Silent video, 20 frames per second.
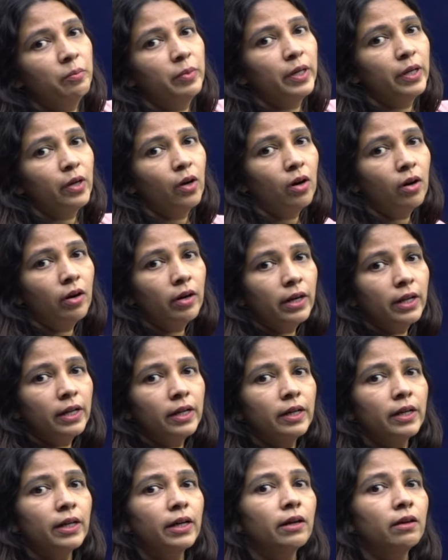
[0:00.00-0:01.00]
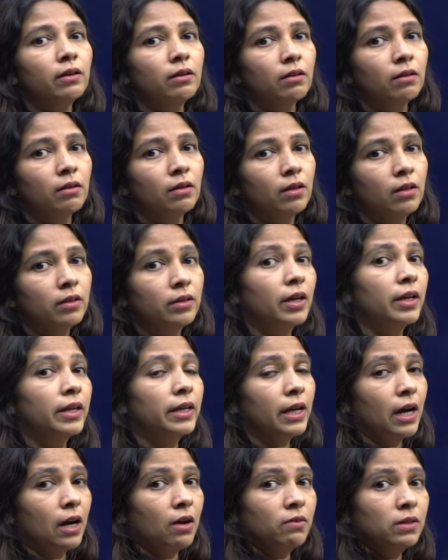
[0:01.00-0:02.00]
Beyond ante
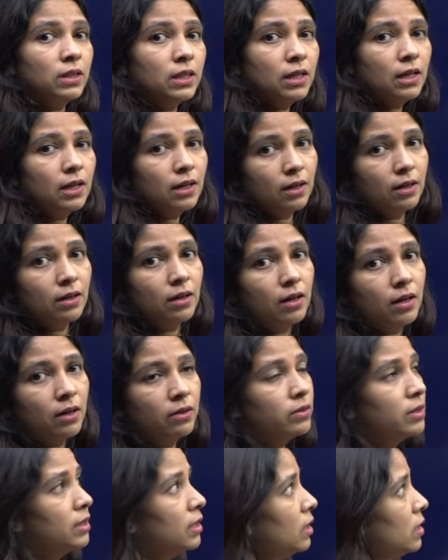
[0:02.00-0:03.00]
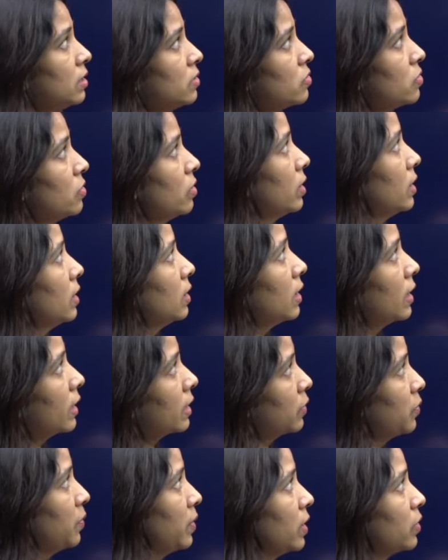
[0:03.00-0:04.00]
daniki avatala, avatala is not a
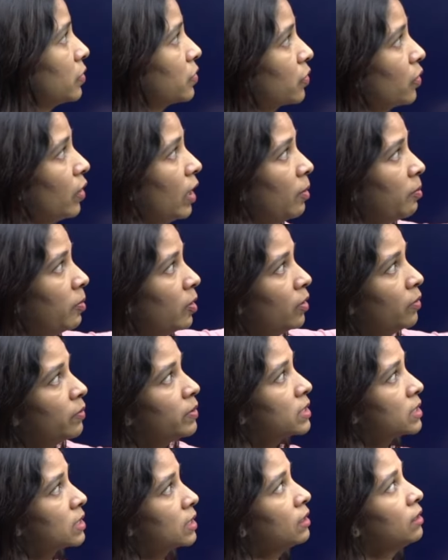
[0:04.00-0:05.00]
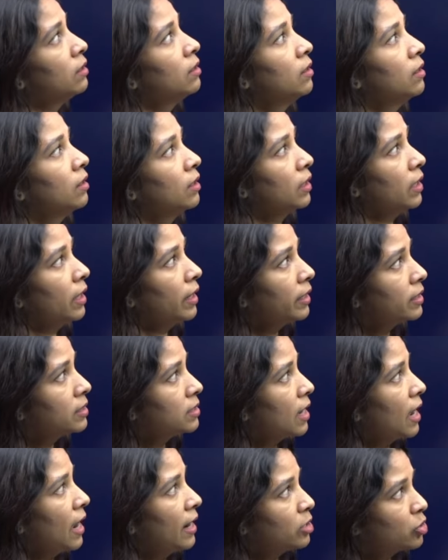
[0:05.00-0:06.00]
correct one. So above is the
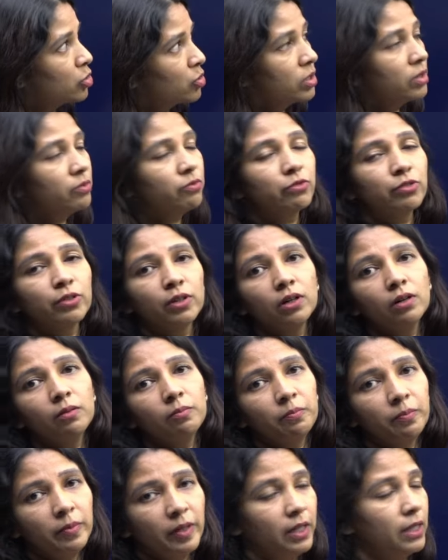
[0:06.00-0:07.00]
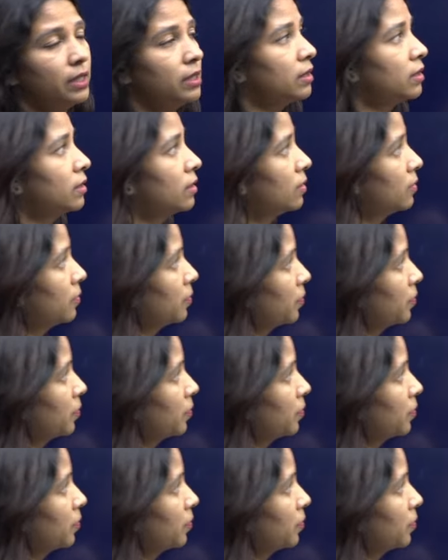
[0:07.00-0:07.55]
correct antonym for beneath.